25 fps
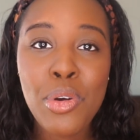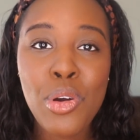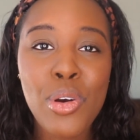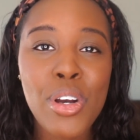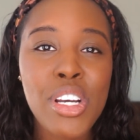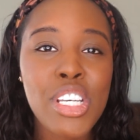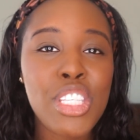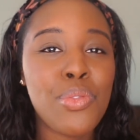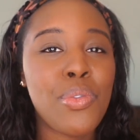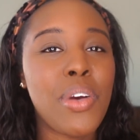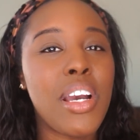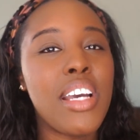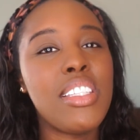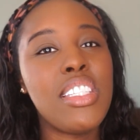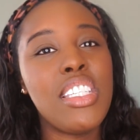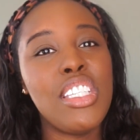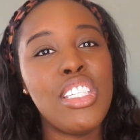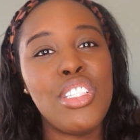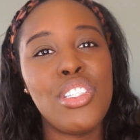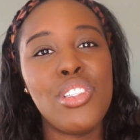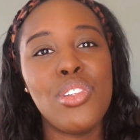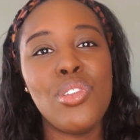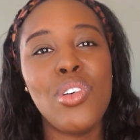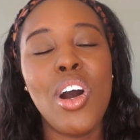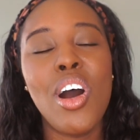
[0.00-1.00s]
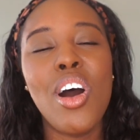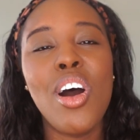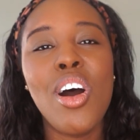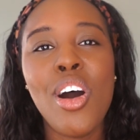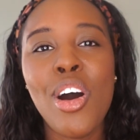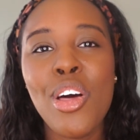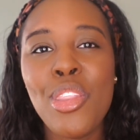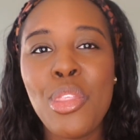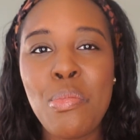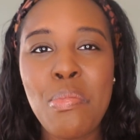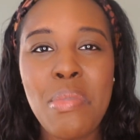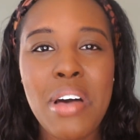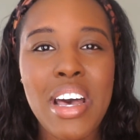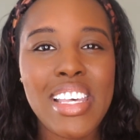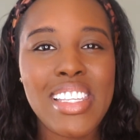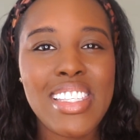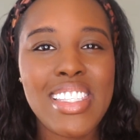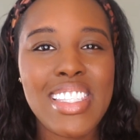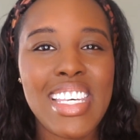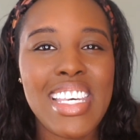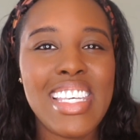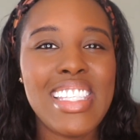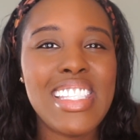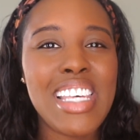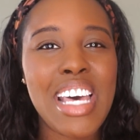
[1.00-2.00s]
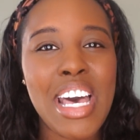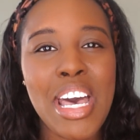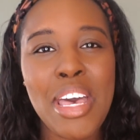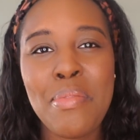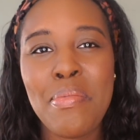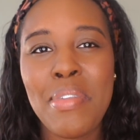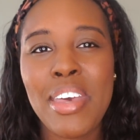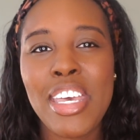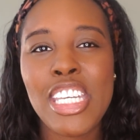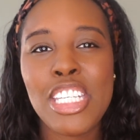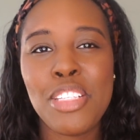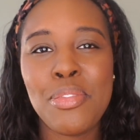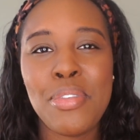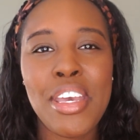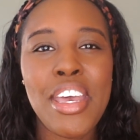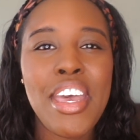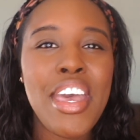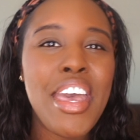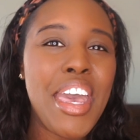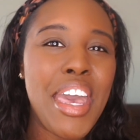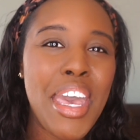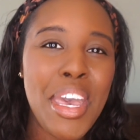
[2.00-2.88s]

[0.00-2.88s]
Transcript: course where I teach you all the mindset, time management,